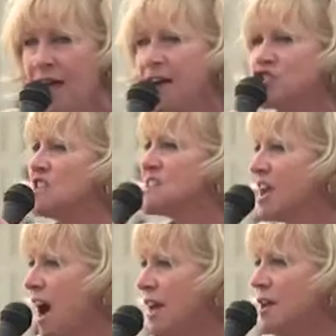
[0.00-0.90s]
and she's
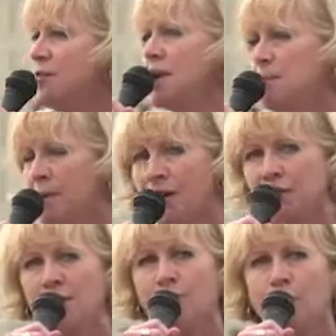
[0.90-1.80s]
gutted the
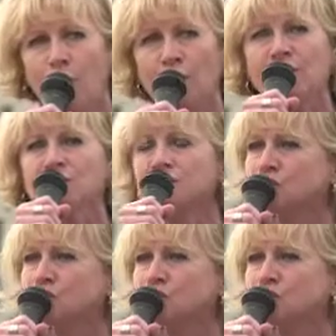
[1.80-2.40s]
ability for workers